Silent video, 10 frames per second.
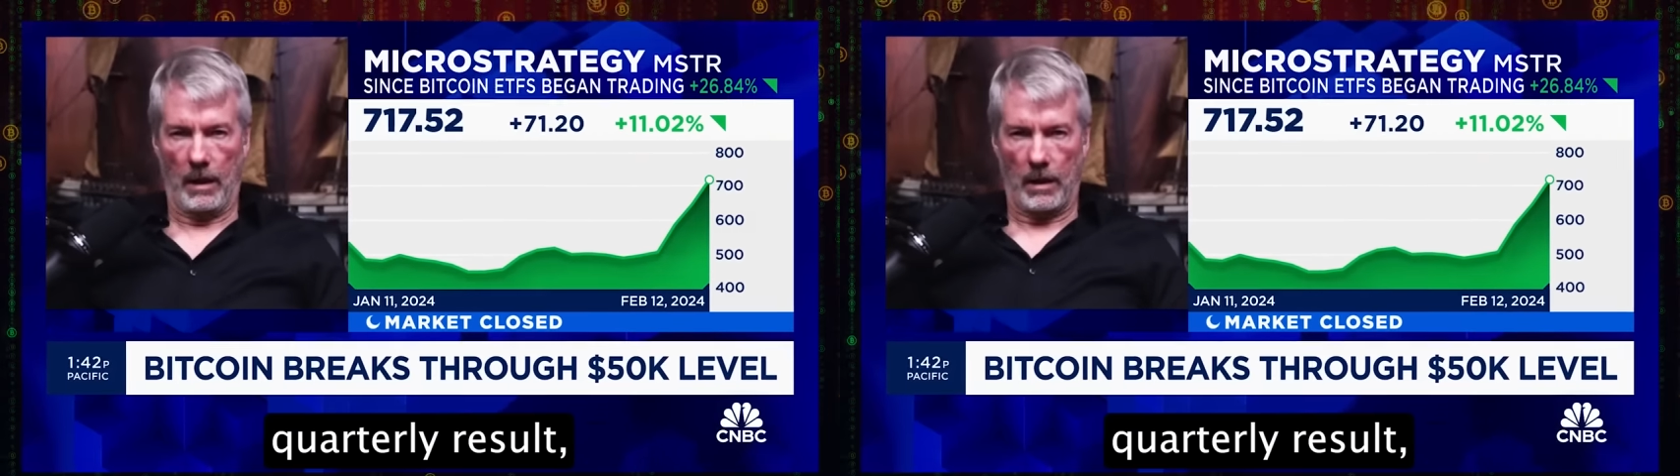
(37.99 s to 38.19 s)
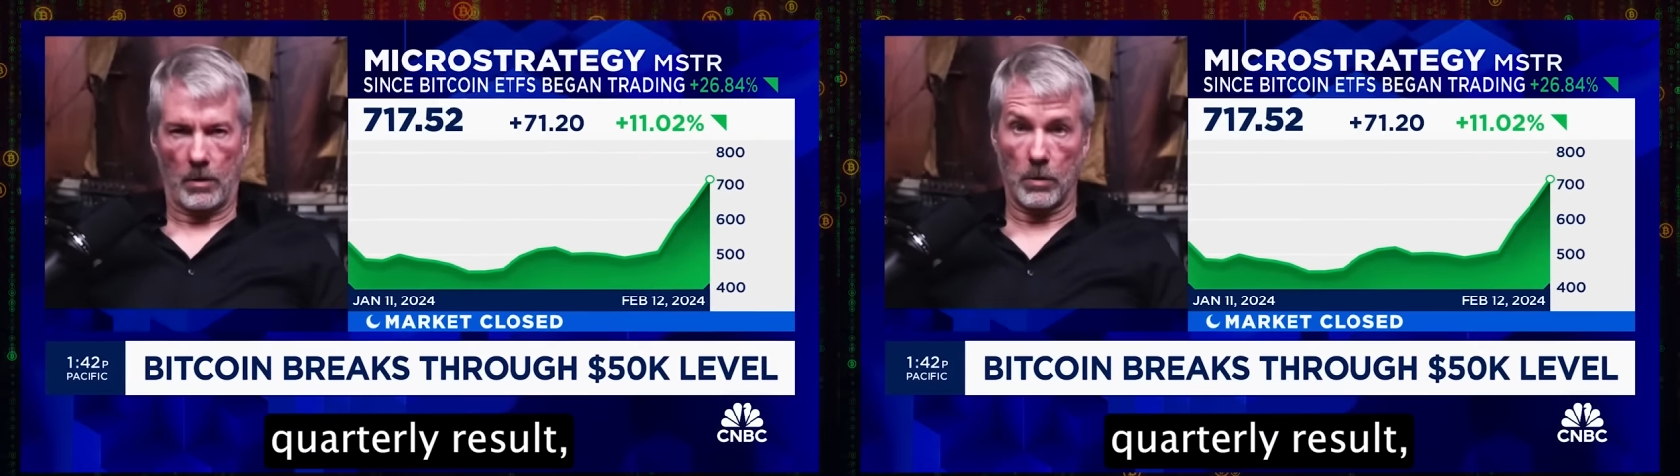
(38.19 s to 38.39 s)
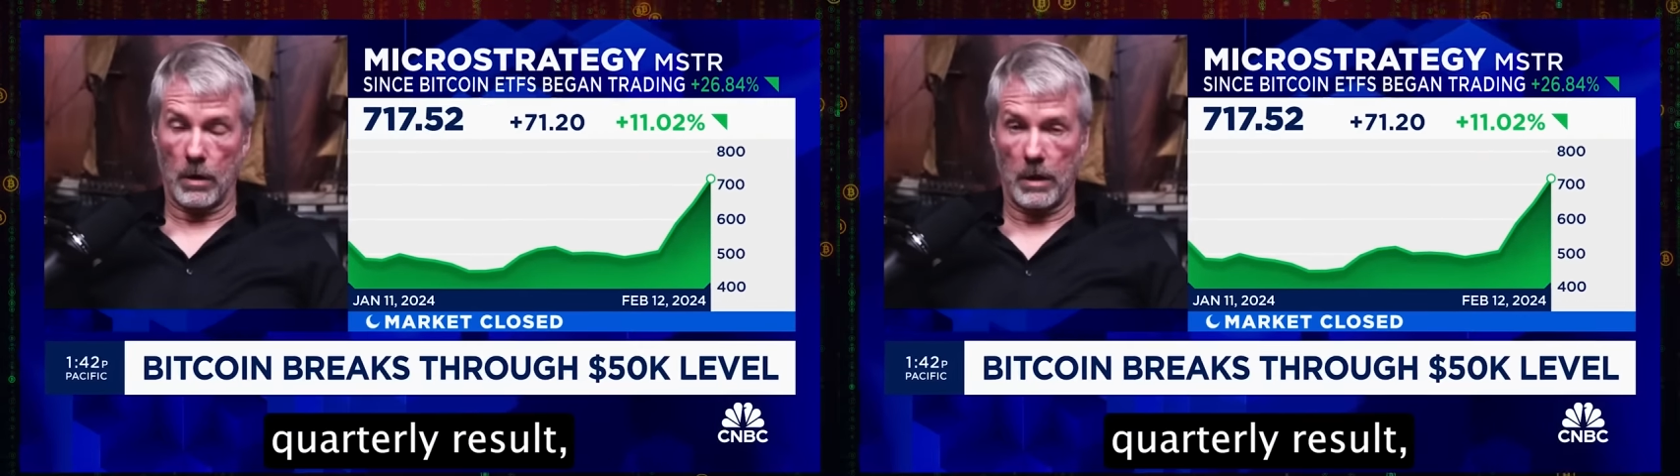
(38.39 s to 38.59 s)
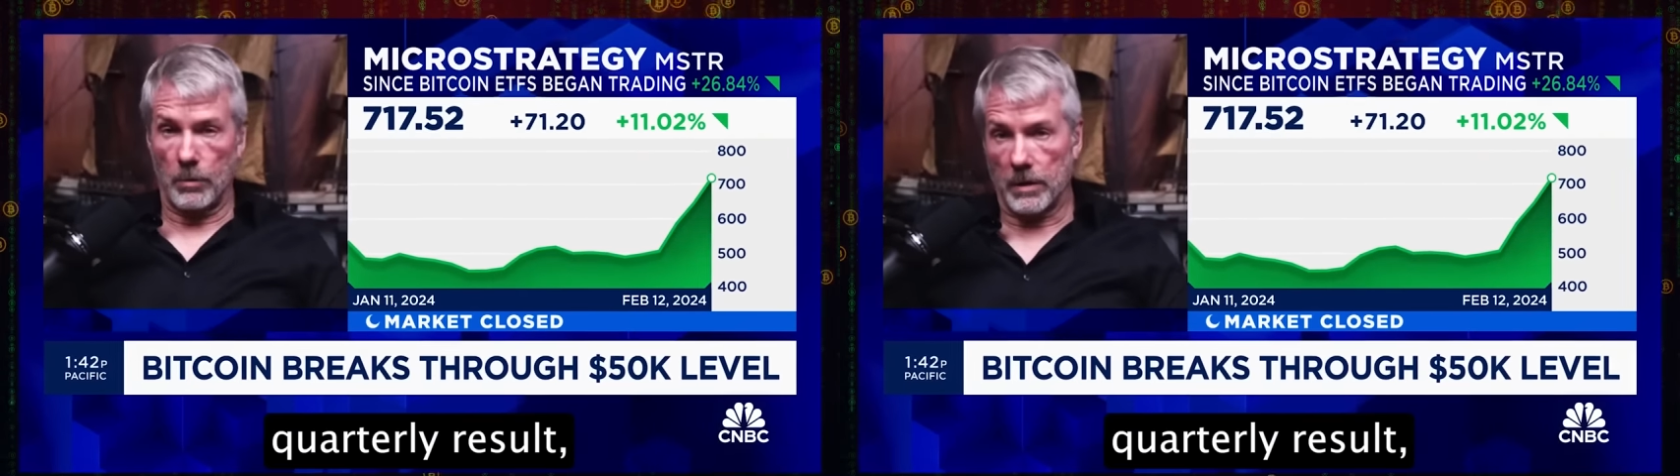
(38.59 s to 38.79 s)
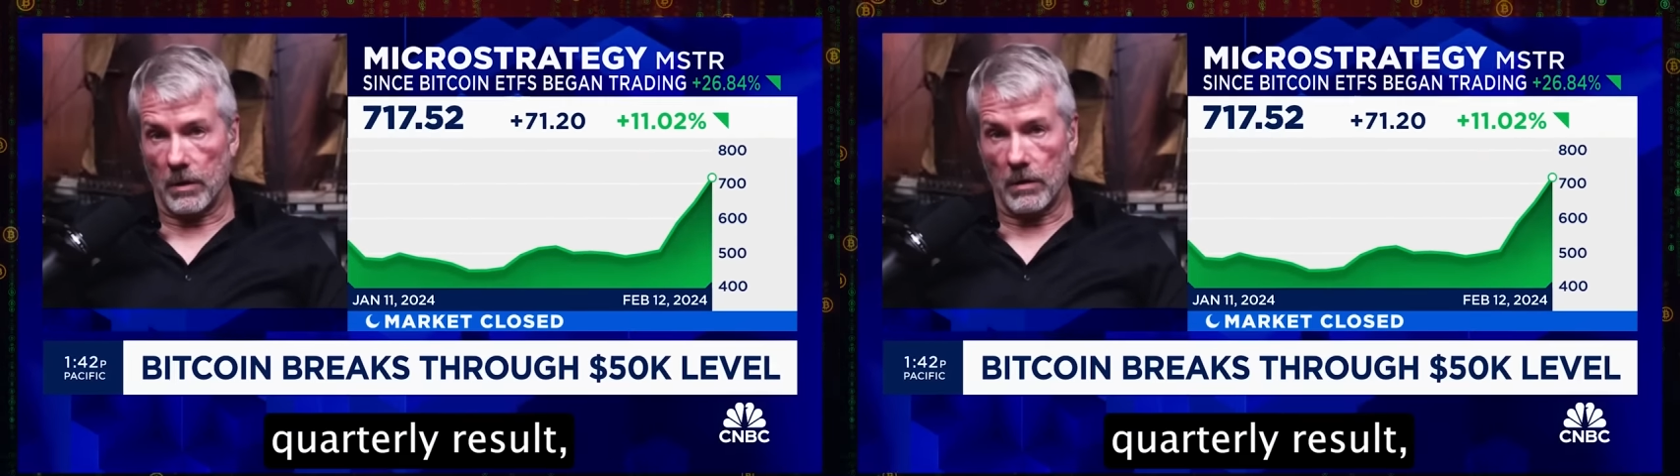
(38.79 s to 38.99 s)
quarterly
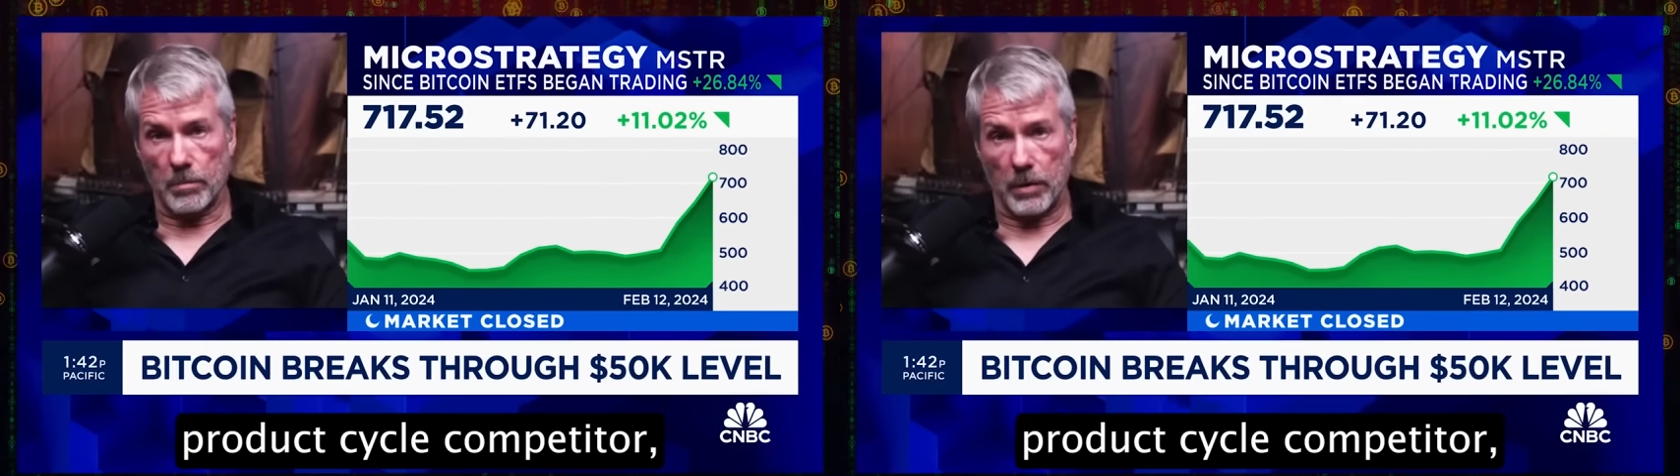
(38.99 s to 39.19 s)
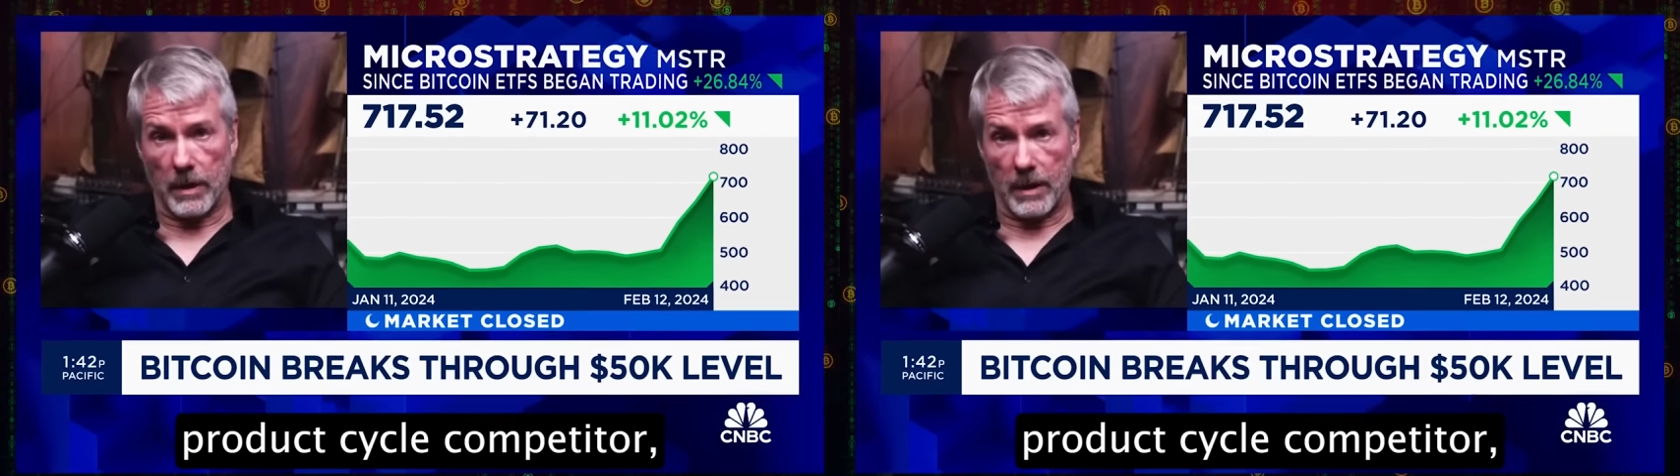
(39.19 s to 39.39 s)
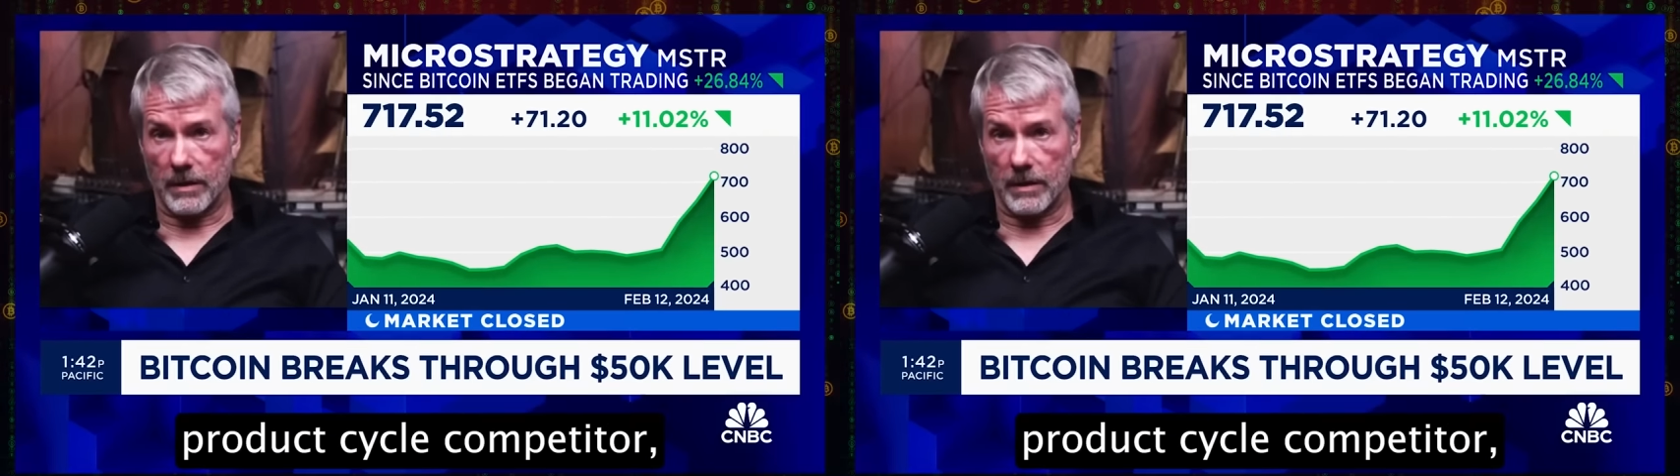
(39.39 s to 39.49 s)
result, product